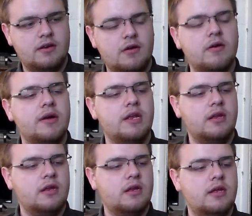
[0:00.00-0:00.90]
Or no,
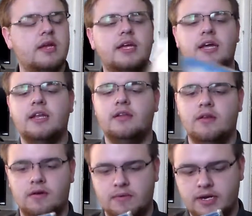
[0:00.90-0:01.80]
yeah, I did.
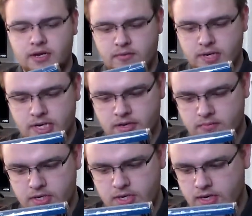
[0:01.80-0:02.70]
No, we
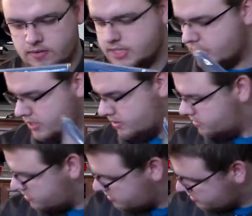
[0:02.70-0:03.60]
did. I was thinking,
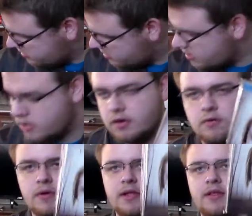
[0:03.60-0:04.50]
I don't
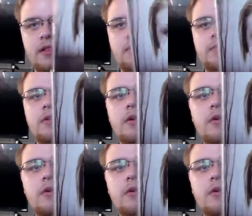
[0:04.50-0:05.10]
know what I thought this one